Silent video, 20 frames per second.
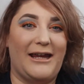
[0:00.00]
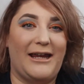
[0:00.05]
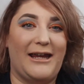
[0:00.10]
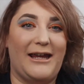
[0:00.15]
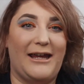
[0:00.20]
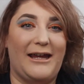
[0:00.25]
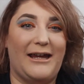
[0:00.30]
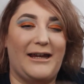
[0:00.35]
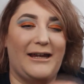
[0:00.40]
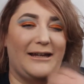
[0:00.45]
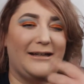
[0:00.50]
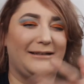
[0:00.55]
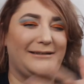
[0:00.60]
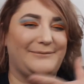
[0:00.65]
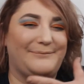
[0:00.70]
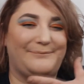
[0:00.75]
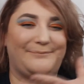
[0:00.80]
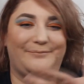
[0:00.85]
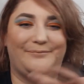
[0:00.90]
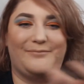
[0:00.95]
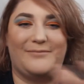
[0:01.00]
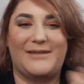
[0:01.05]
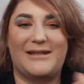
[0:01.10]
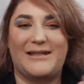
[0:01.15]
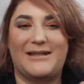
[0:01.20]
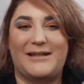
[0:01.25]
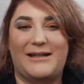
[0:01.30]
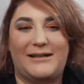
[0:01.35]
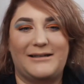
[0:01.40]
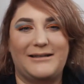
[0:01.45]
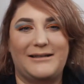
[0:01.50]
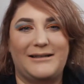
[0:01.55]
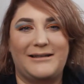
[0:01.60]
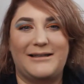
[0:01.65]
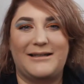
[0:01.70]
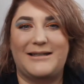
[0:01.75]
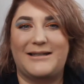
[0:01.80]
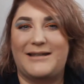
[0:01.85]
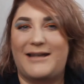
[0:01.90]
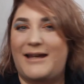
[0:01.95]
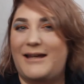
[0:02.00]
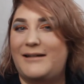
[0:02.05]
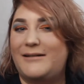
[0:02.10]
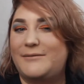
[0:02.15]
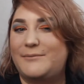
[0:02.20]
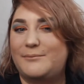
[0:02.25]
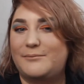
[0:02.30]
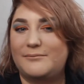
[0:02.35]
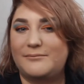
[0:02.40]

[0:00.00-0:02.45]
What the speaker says: a sunset